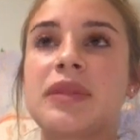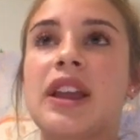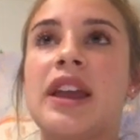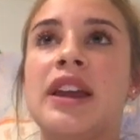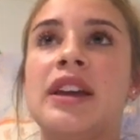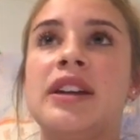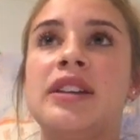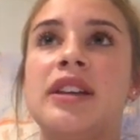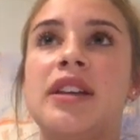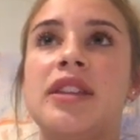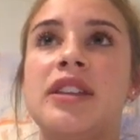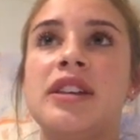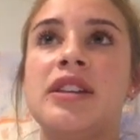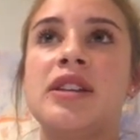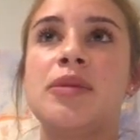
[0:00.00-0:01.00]
and
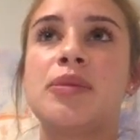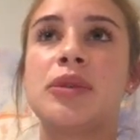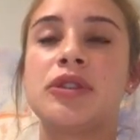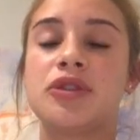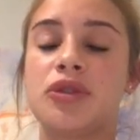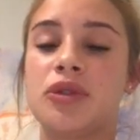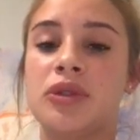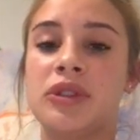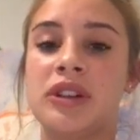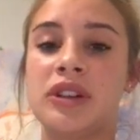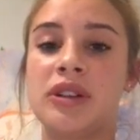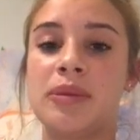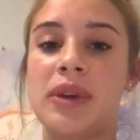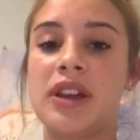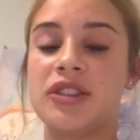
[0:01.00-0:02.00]
the
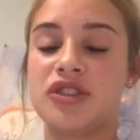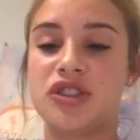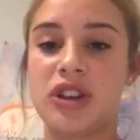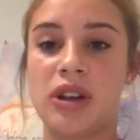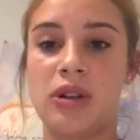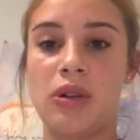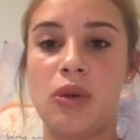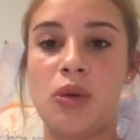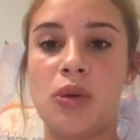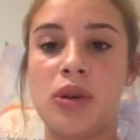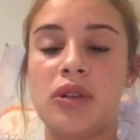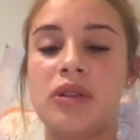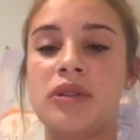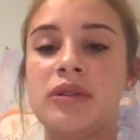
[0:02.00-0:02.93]
petroleum and shale oil.